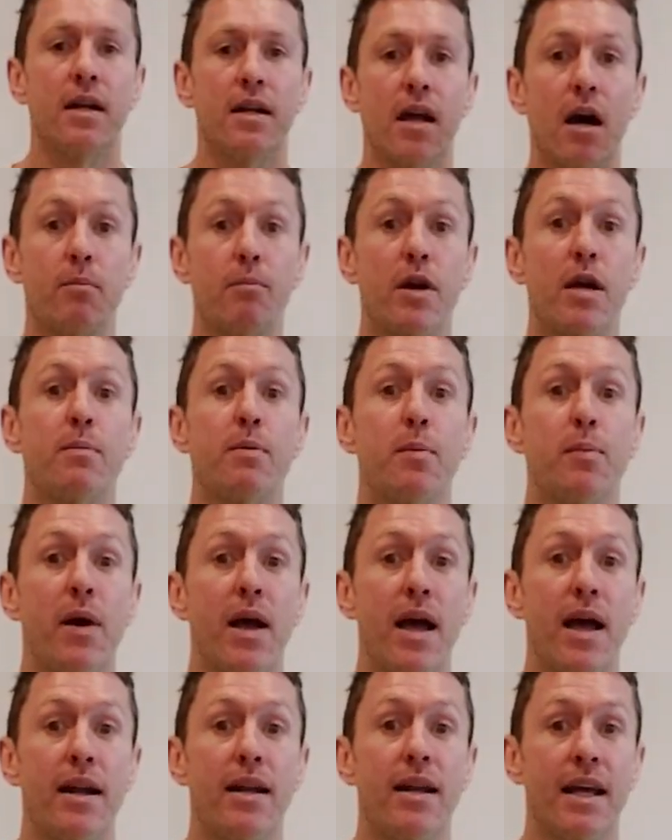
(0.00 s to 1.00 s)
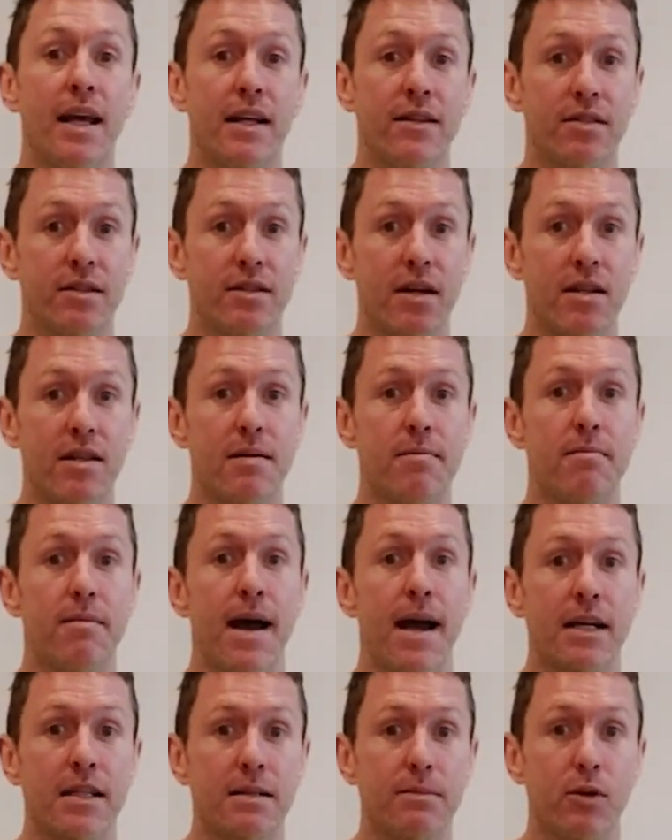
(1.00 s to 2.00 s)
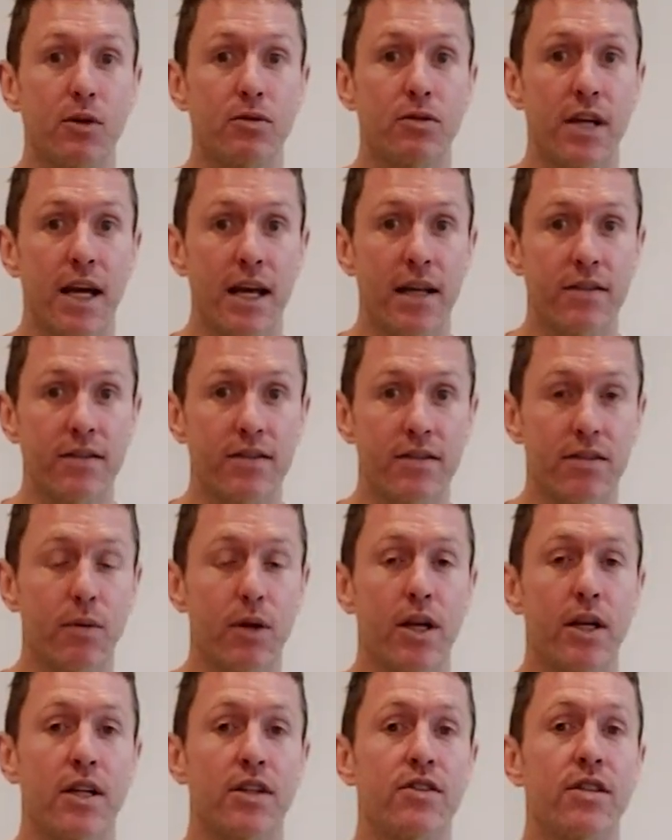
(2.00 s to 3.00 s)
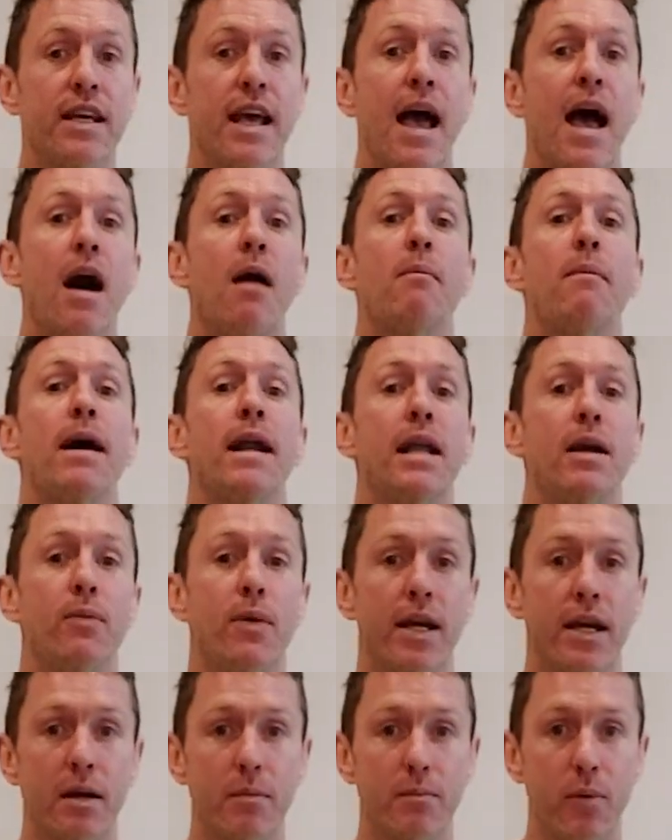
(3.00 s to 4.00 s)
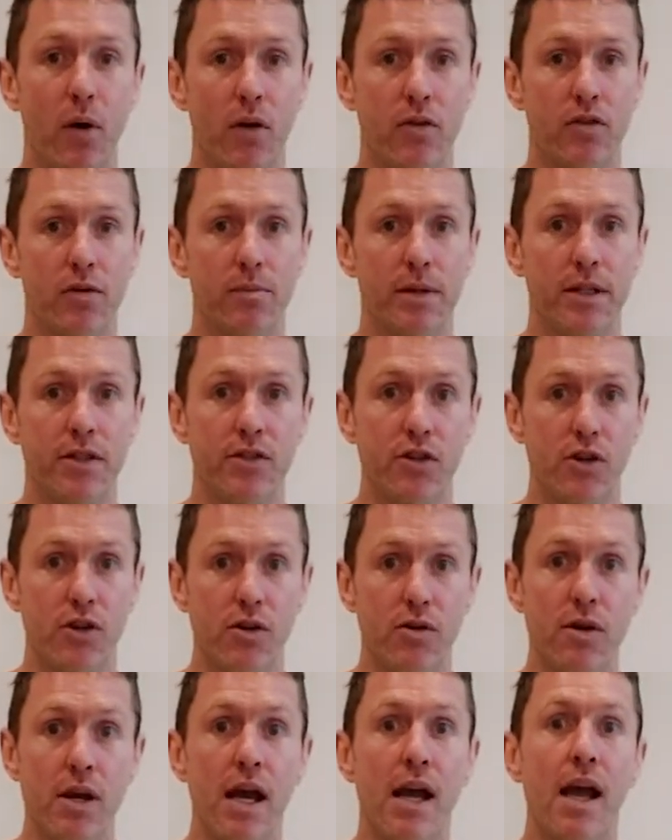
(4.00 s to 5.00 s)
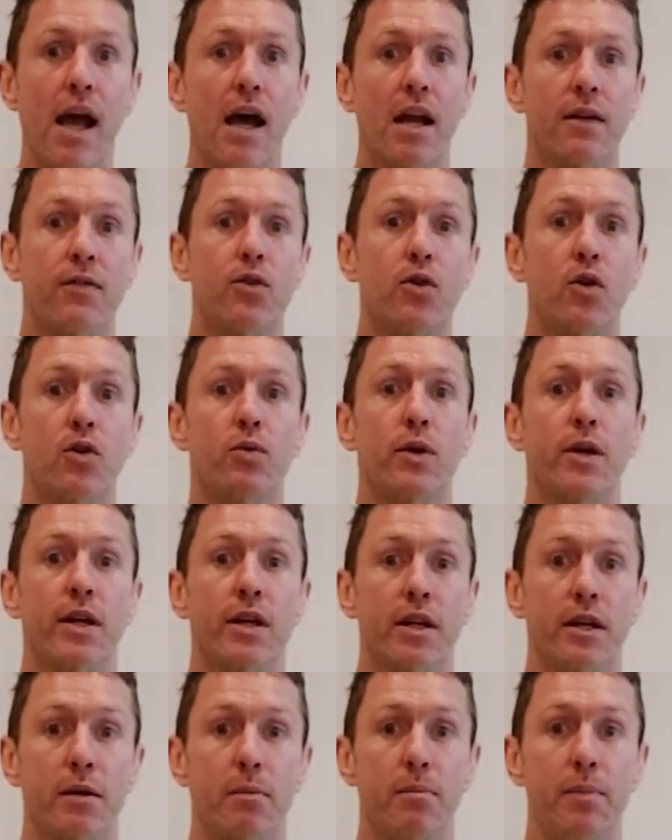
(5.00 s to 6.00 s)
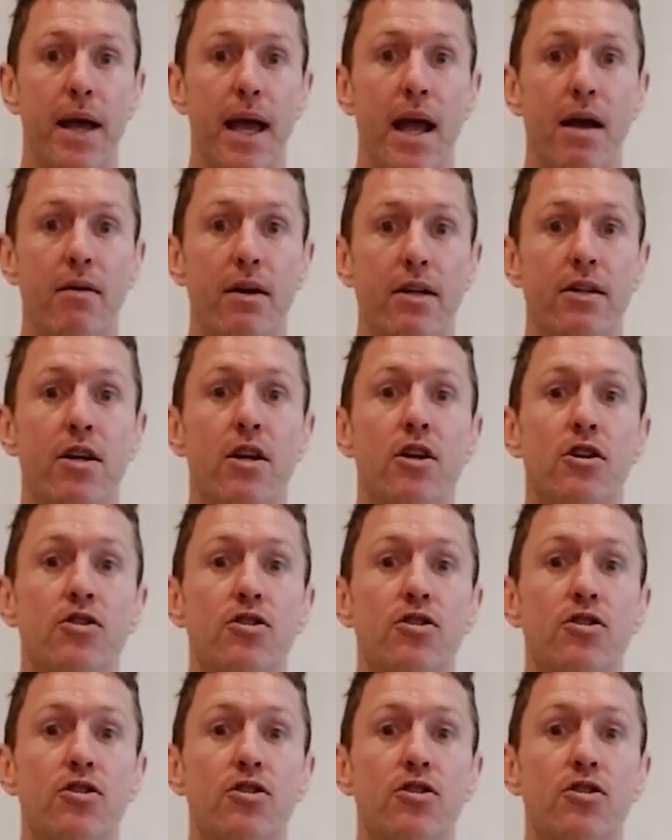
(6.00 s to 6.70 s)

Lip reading: Now, be prepared. It's another maximal test. We're going to see how many we can possibly do. And of course, we're going to compare it